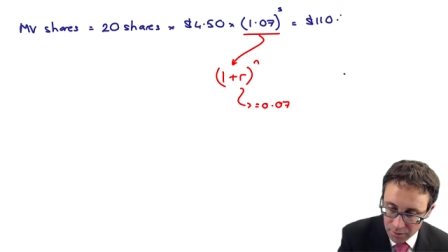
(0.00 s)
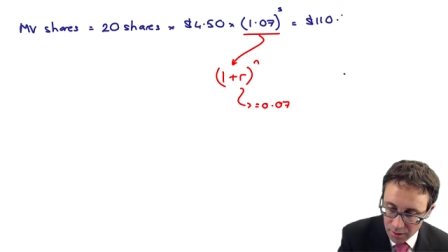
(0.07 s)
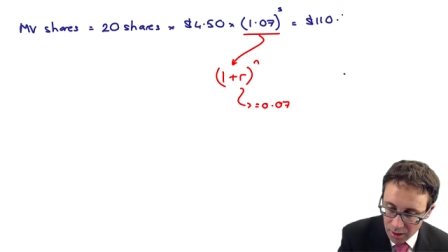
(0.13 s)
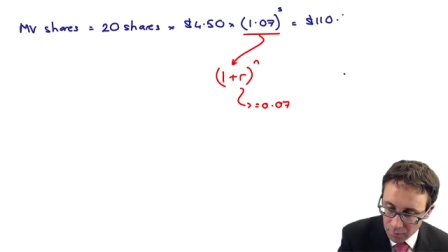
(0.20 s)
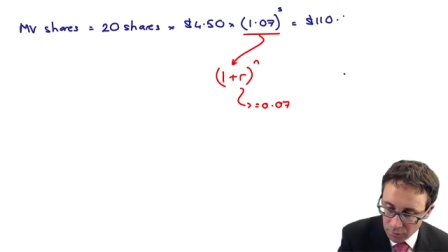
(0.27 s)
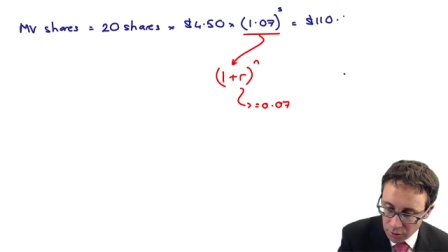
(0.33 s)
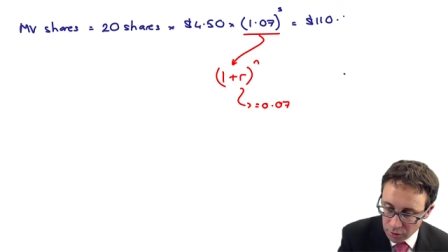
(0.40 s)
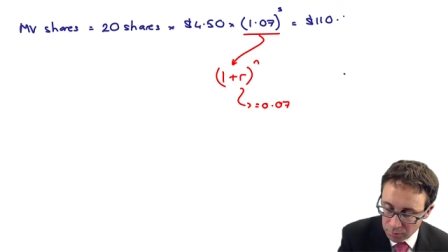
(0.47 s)

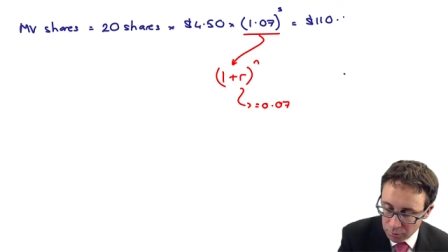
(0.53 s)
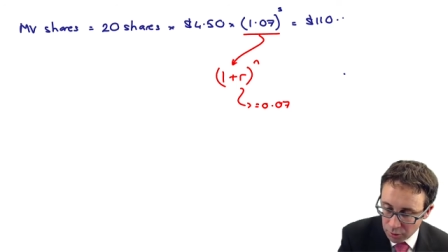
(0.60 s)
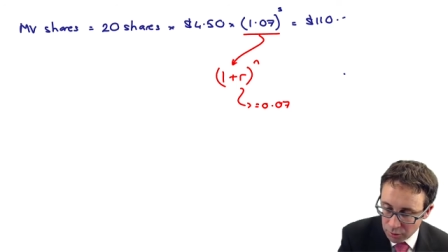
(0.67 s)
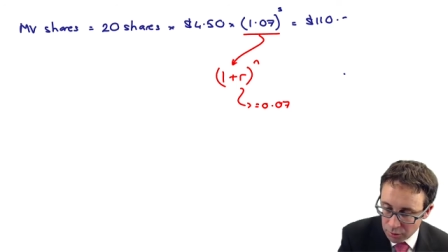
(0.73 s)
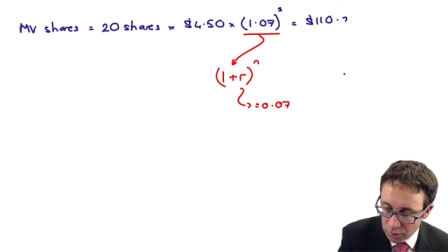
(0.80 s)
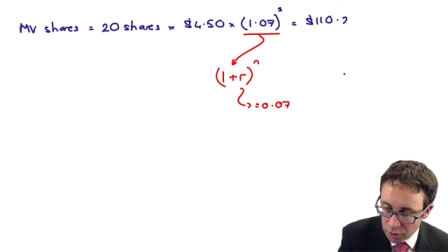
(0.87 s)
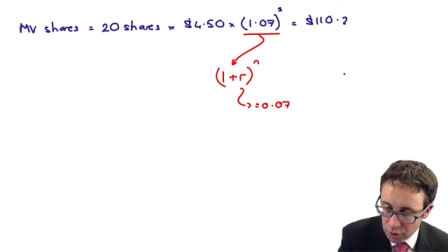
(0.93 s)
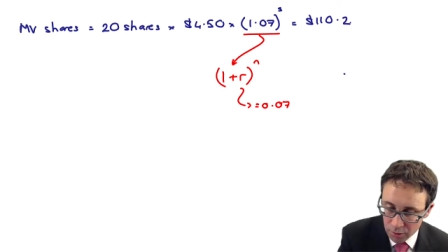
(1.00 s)
uh, we'll just
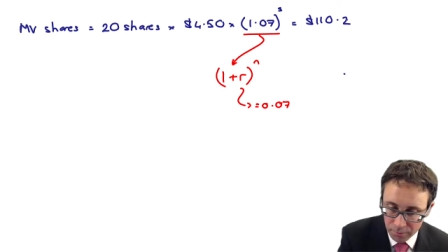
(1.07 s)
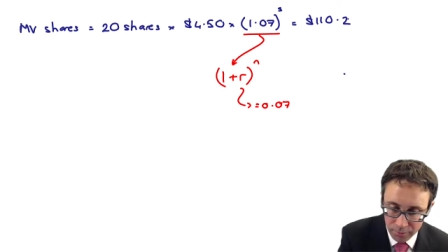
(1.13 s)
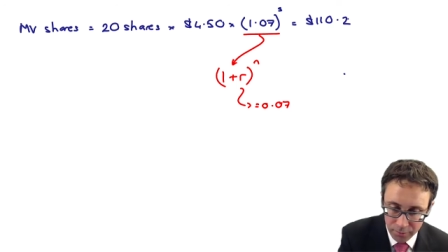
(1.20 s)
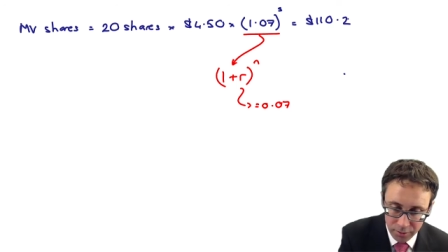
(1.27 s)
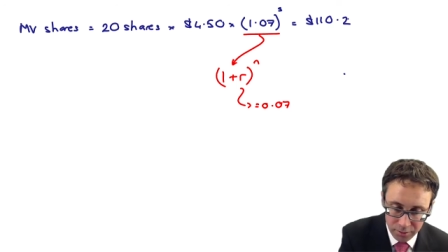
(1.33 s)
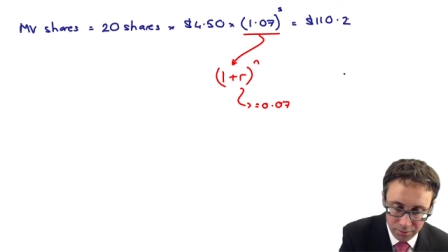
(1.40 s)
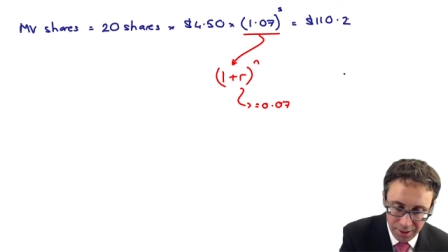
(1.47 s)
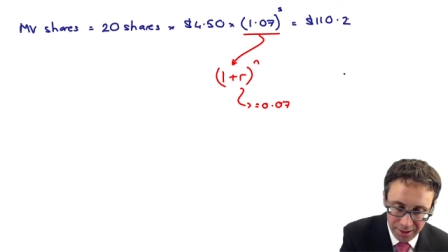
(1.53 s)
put 2
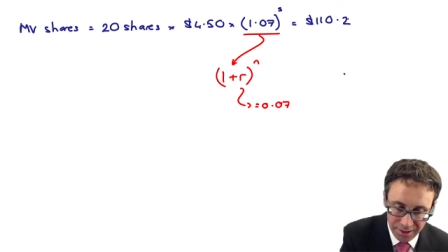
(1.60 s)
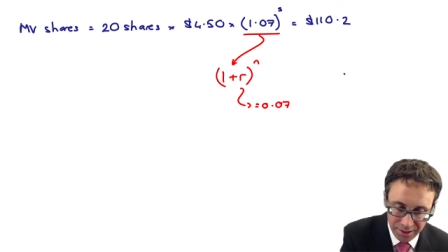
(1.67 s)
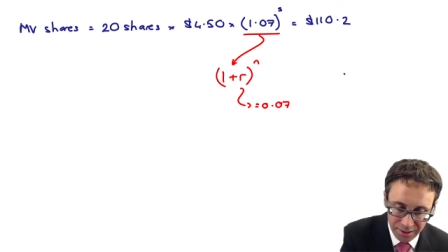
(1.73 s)
that's